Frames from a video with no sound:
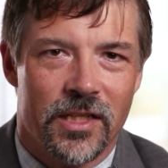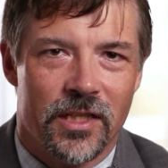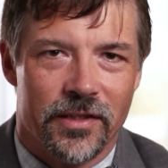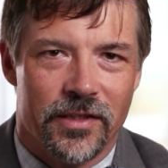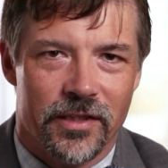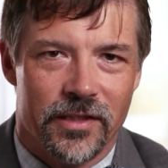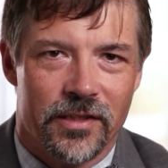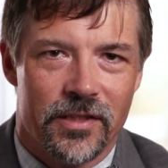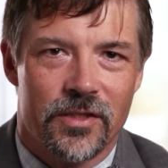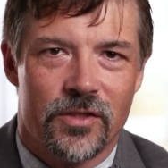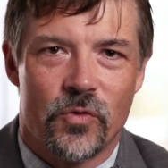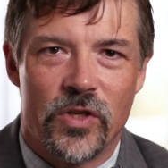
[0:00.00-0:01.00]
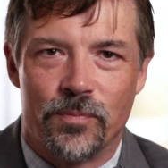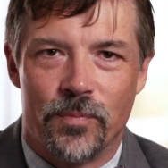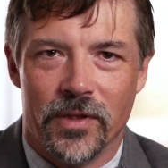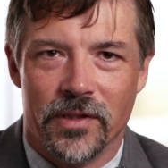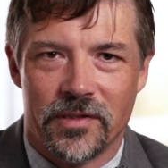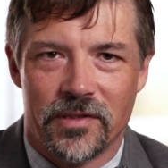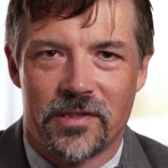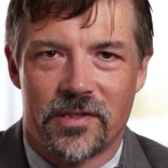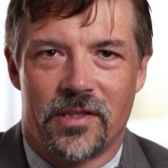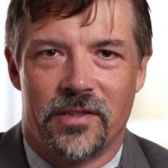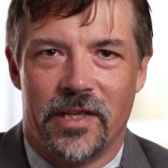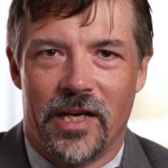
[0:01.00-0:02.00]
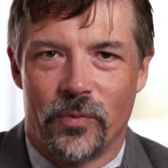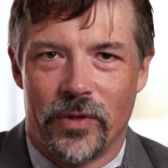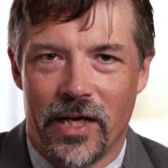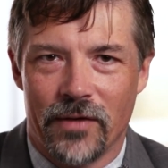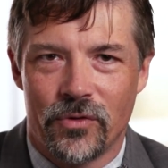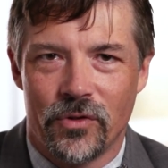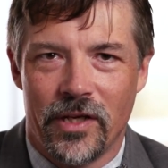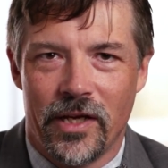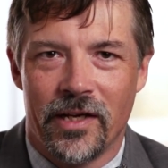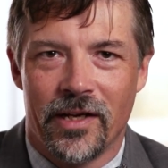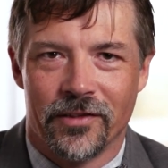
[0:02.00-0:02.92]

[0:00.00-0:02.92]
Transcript: the treatments that we have today,